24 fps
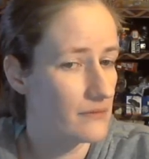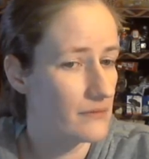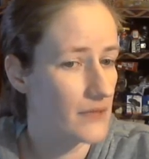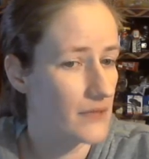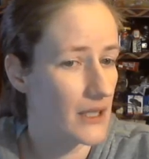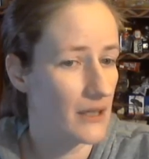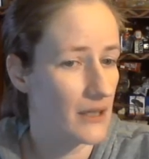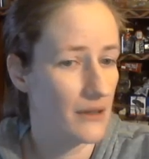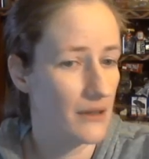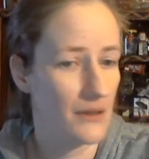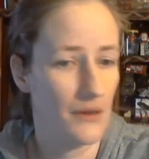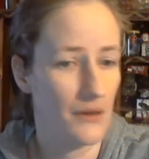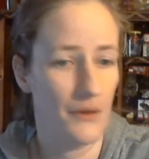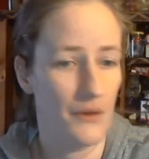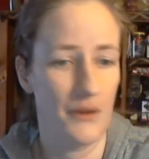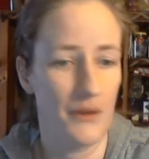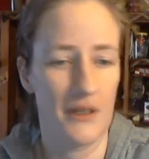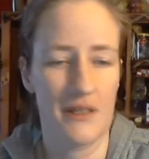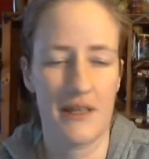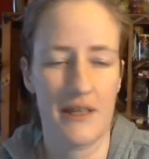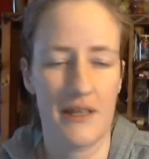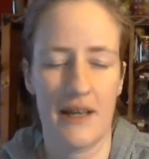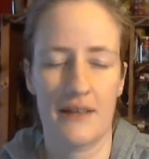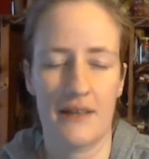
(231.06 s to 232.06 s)
I don't know
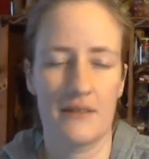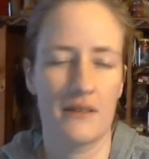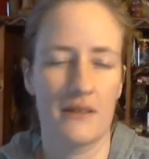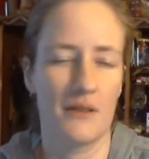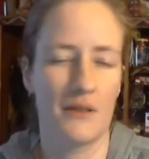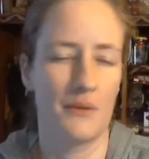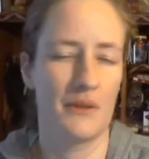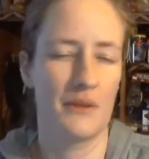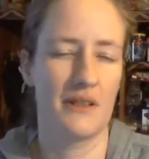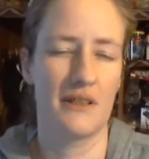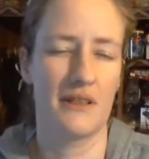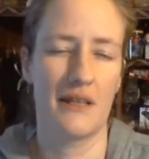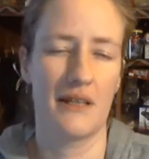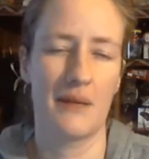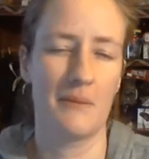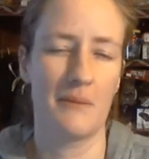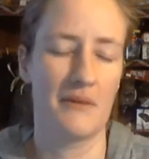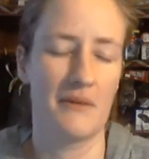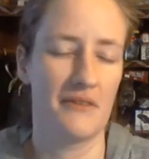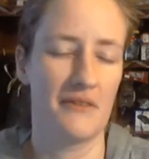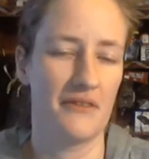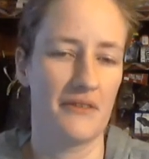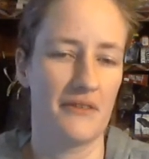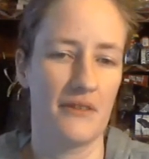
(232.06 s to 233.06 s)
exactly what the name
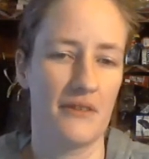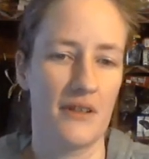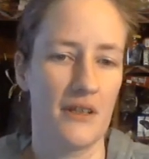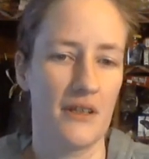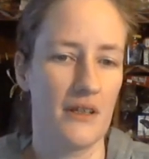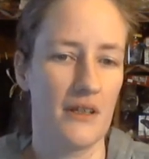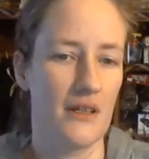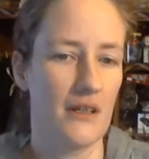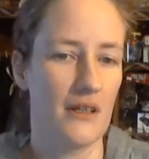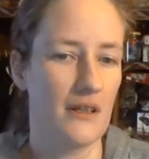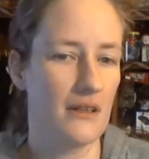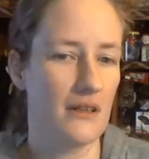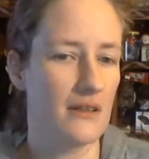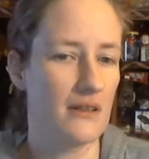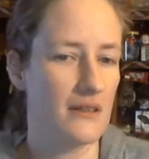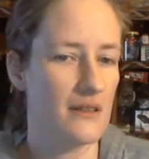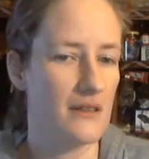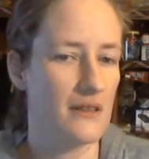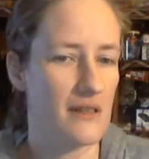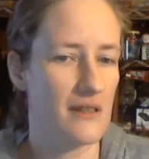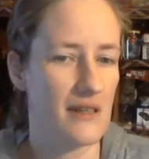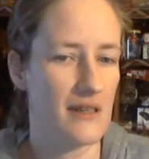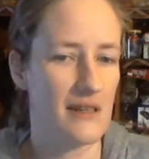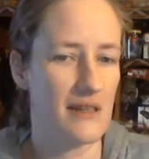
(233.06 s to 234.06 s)
of the
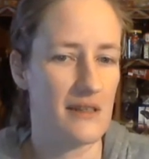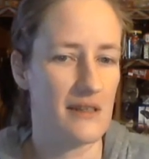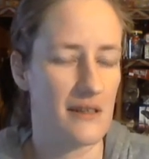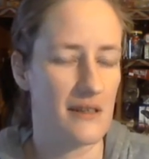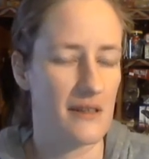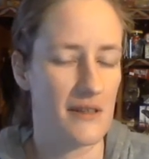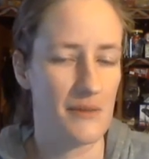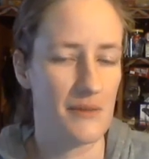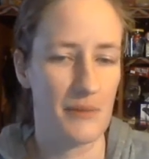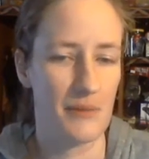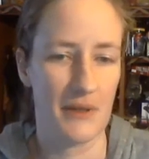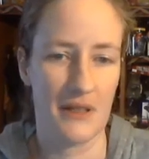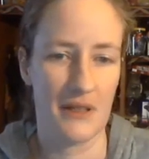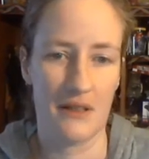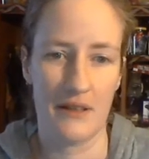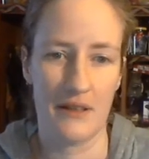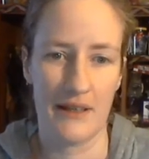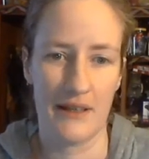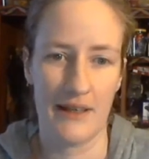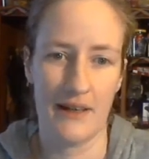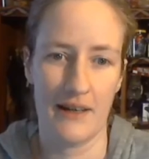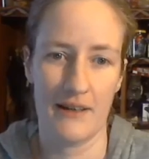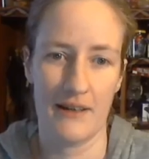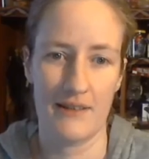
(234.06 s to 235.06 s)
disease is, but it like
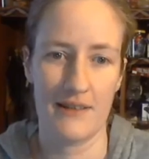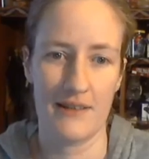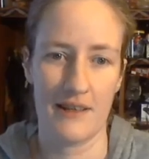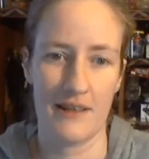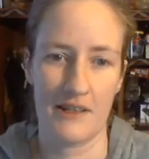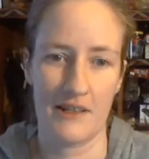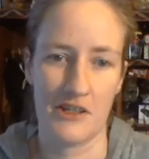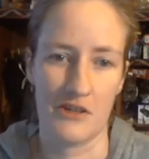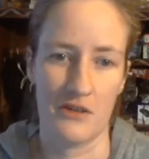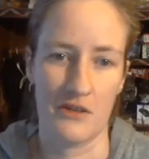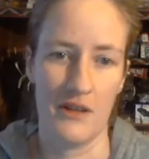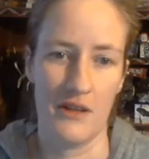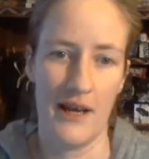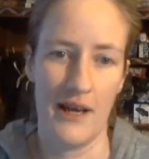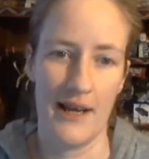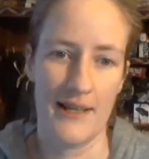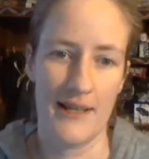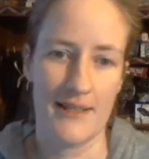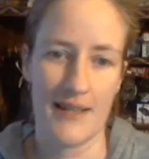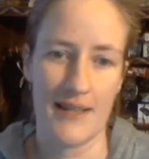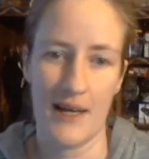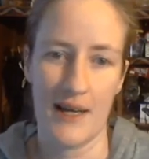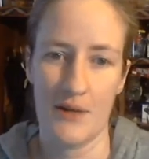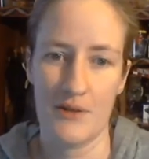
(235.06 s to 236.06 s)
kind of takes your
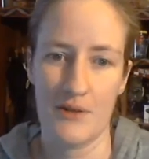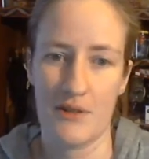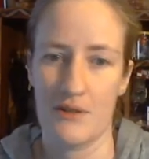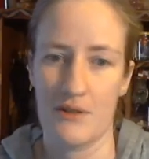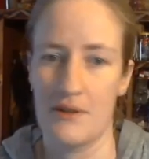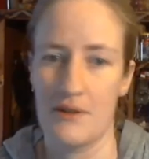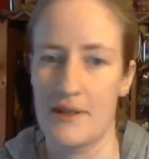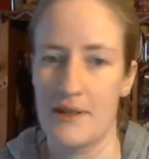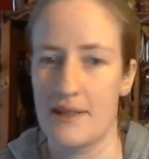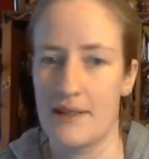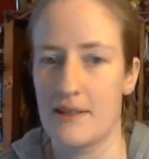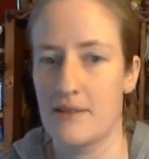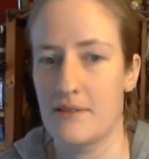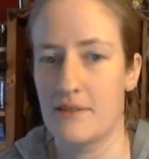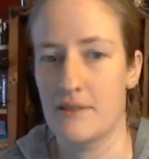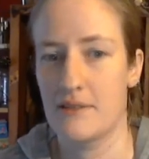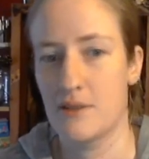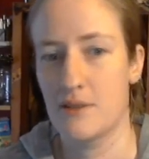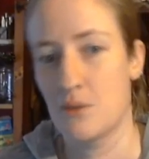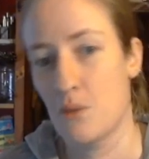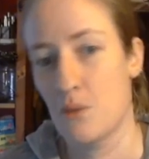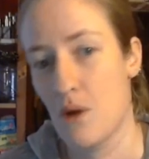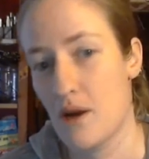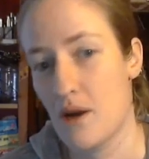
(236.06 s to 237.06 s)
legs out, so like
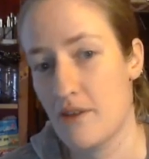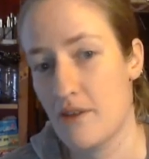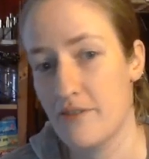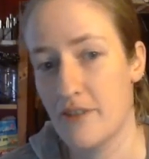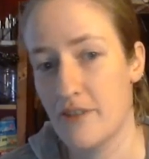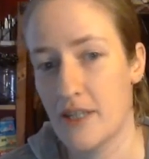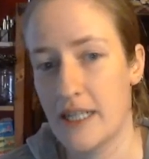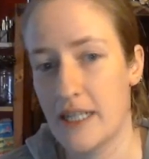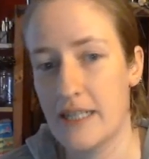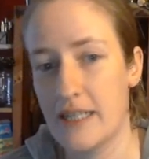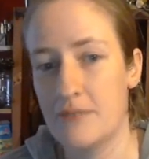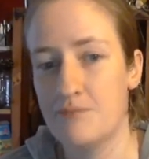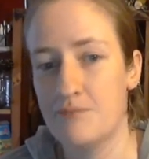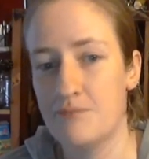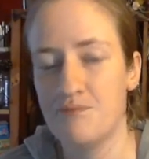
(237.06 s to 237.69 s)
you walk funny.